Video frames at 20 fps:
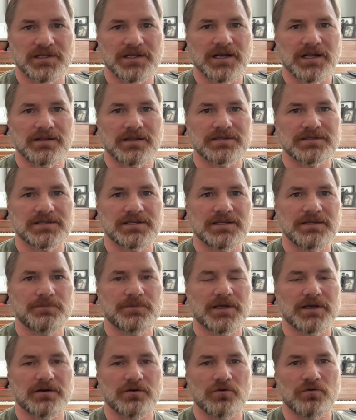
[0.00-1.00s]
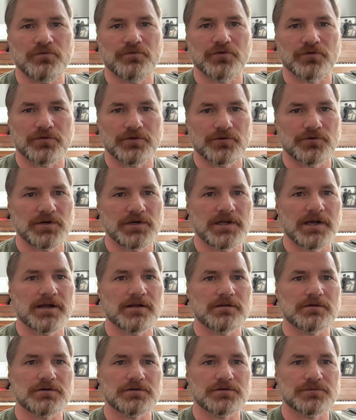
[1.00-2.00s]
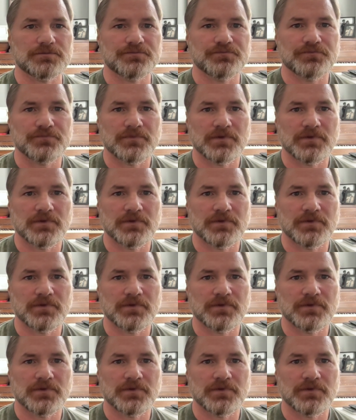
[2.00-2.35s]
Again, I like to keep that over $30.